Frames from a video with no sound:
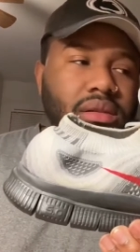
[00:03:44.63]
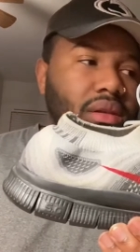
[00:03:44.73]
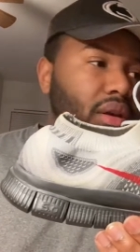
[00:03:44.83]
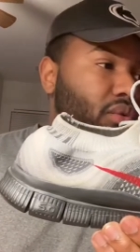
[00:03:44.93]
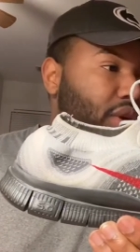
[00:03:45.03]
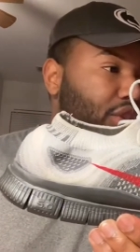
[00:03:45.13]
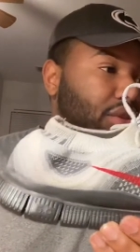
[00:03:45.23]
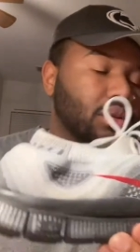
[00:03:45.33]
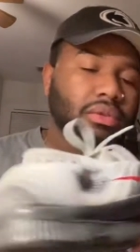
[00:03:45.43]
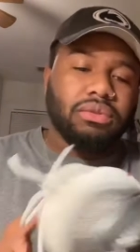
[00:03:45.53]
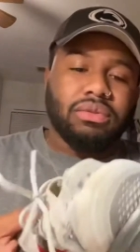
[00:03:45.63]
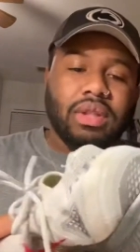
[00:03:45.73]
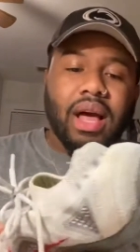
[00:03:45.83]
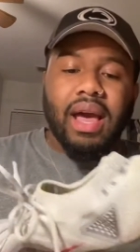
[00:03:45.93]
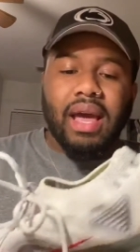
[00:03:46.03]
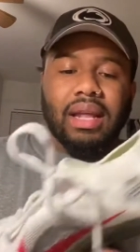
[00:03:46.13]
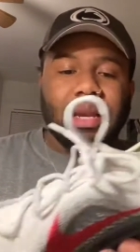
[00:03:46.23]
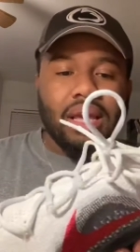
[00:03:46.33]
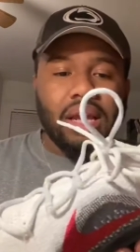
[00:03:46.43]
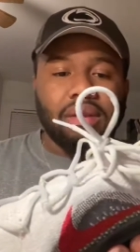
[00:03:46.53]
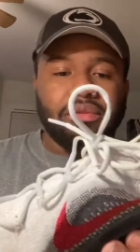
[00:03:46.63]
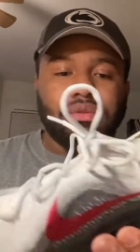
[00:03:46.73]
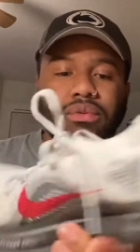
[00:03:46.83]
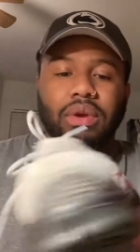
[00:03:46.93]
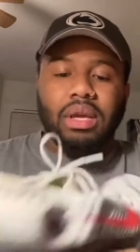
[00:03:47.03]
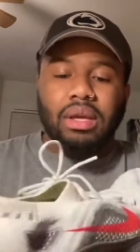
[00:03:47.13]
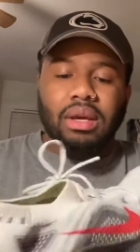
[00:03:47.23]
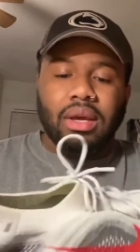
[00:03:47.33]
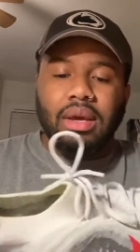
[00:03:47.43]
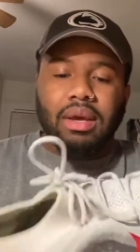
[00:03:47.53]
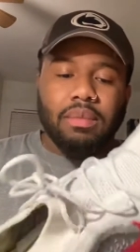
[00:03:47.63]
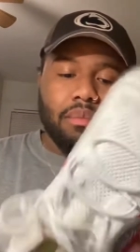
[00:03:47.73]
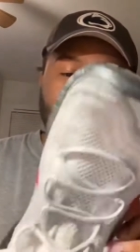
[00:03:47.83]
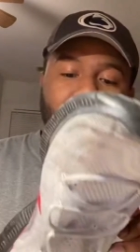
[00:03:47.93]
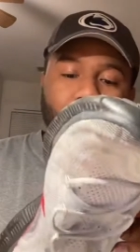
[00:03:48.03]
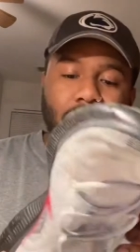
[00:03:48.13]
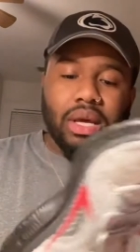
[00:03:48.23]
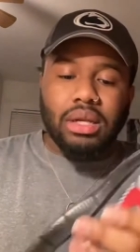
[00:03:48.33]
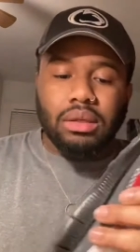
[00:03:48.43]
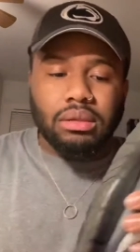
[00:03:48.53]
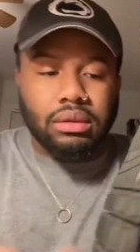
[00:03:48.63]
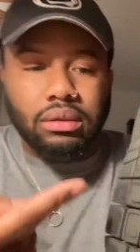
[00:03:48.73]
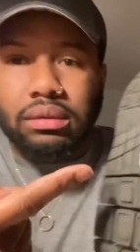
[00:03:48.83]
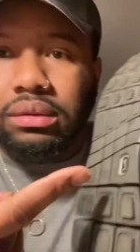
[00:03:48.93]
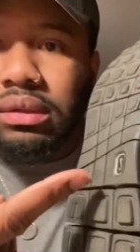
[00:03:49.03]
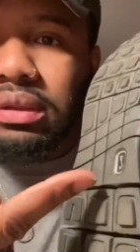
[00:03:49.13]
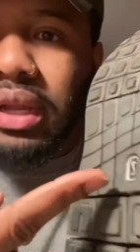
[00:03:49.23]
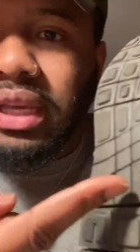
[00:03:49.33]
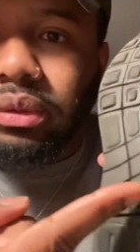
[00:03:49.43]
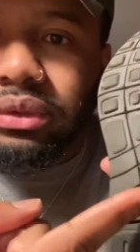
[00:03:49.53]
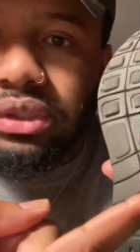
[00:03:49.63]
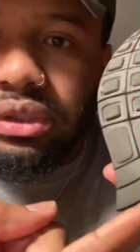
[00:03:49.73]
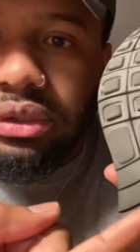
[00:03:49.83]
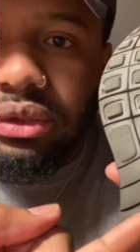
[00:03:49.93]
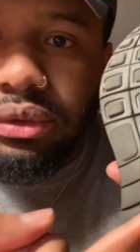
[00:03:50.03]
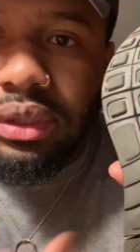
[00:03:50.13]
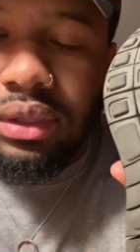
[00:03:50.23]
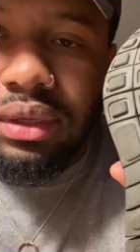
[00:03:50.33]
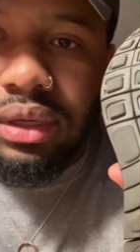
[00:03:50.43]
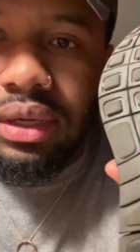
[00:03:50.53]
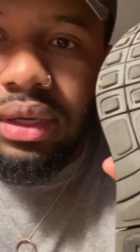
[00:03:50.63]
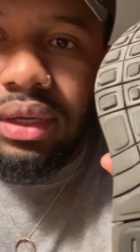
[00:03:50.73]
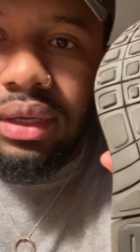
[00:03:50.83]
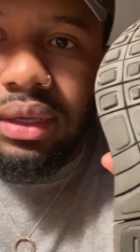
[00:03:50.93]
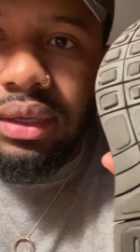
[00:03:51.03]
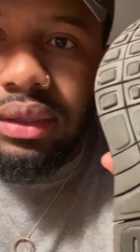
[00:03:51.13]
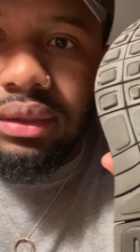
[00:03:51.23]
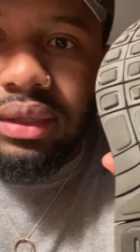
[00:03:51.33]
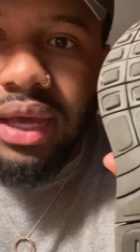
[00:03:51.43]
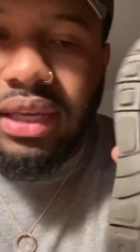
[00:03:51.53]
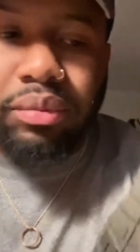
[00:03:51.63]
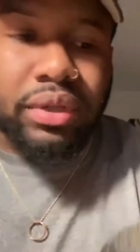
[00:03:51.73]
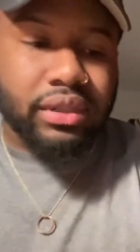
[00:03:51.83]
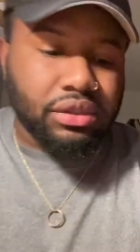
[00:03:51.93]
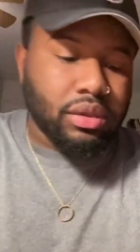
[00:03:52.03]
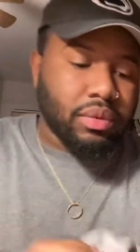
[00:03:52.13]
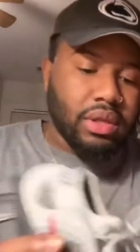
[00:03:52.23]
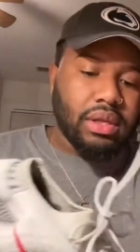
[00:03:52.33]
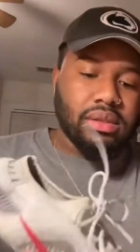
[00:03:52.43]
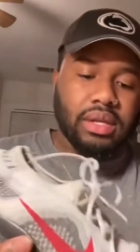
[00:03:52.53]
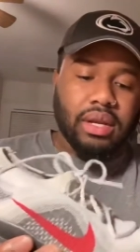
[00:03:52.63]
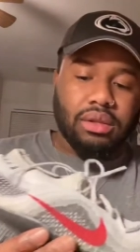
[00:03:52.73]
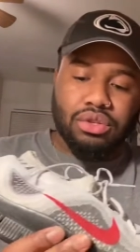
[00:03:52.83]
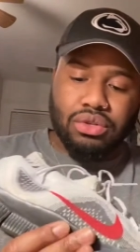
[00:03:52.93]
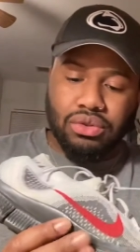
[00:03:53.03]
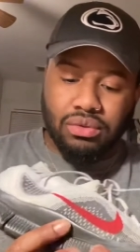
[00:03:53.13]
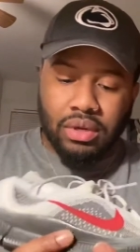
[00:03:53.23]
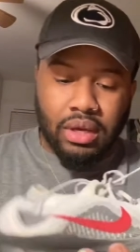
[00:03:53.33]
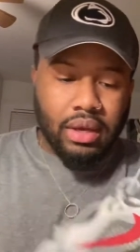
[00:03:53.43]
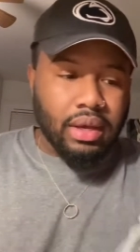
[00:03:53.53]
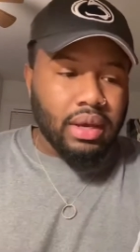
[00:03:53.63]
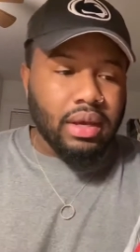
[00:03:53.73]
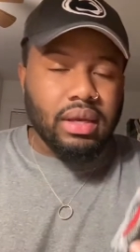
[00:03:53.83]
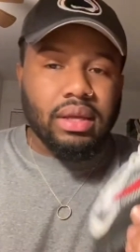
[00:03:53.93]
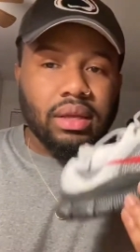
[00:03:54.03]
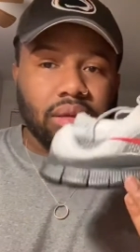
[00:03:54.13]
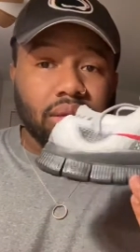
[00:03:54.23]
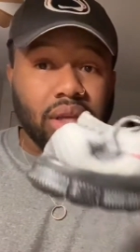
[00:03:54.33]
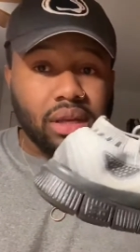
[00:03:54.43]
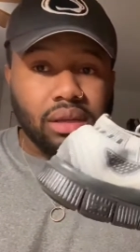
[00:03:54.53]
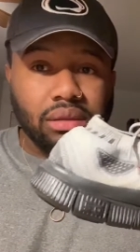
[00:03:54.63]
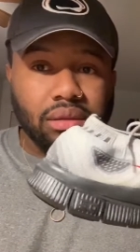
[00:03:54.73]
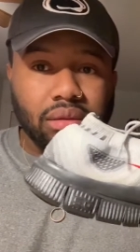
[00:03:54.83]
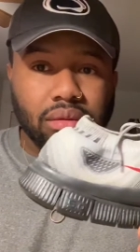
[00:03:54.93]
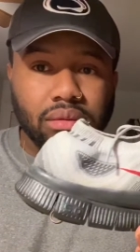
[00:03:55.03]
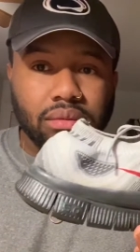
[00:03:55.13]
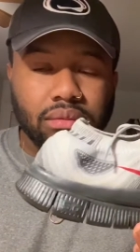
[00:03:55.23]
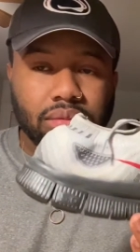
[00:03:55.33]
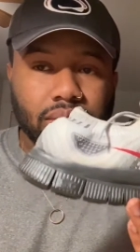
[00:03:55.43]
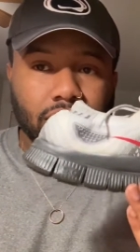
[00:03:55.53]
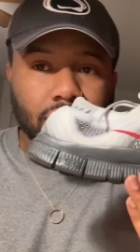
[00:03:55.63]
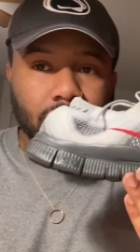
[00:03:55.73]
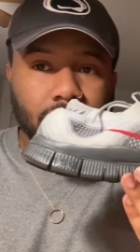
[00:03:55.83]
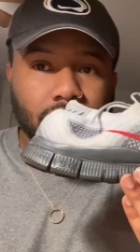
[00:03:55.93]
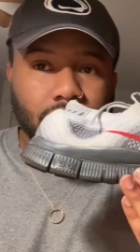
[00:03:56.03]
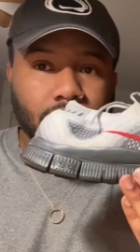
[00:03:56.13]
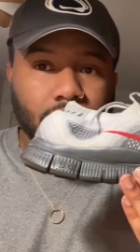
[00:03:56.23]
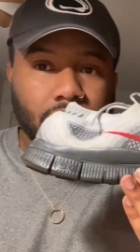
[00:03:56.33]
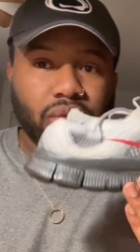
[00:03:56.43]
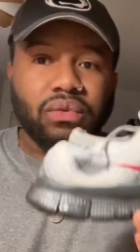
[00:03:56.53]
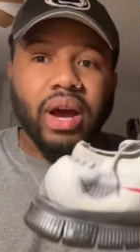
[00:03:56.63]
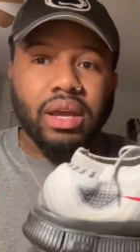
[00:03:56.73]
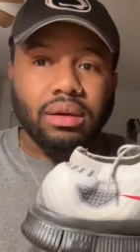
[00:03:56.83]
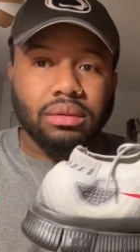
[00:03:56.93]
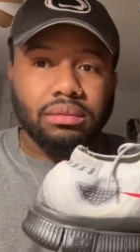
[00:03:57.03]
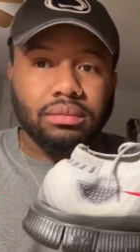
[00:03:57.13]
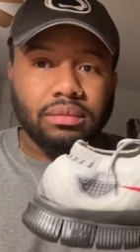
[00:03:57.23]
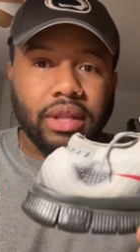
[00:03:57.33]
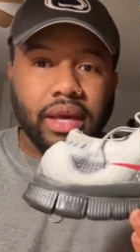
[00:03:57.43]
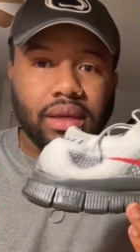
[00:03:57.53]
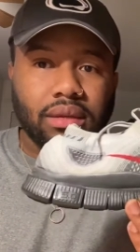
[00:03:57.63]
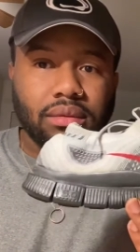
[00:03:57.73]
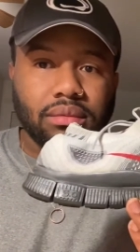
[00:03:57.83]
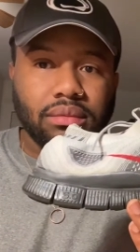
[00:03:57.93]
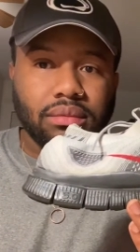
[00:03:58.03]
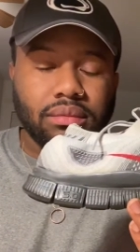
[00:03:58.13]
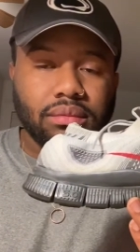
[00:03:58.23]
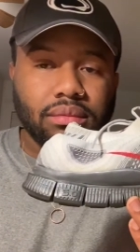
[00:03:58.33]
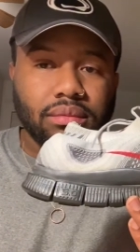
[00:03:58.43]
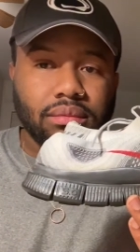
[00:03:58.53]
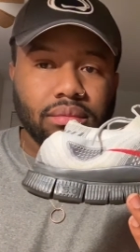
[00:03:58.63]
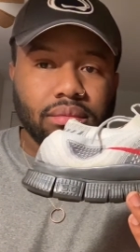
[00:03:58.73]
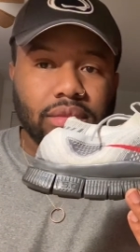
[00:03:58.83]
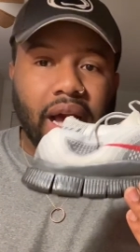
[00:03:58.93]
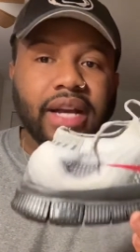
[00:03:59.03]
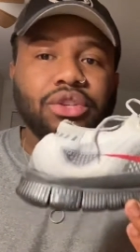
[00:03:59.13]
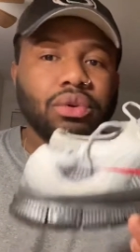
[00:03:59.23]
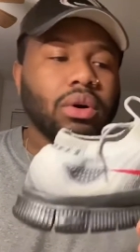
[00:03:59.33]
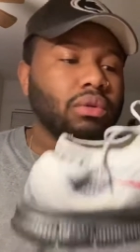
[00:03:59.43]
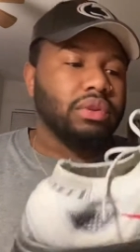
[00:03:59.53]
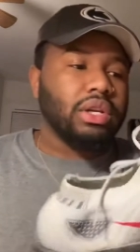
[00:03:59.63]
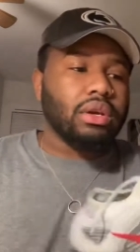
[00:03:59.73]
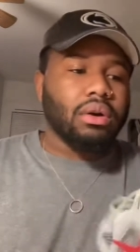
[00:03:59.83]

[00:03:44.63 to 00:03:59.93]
the original Flyknit Free. Back when Nike was still doing the Nike Plus chip in the inside of the shoe. These, fire. Like, I could do a whole video